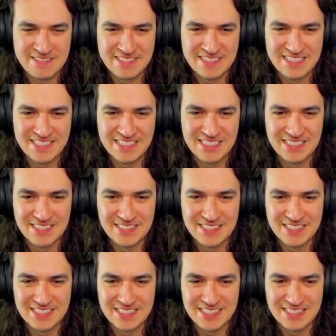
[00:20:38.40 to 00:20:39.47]
Let's see how
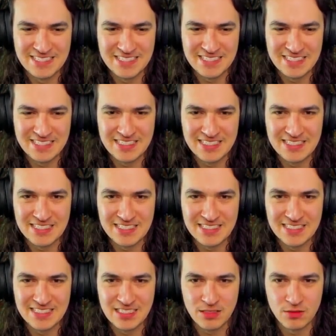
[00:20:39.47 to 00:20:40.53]
this does.
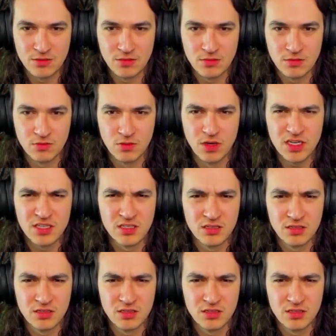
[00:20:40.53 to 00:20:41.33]
What?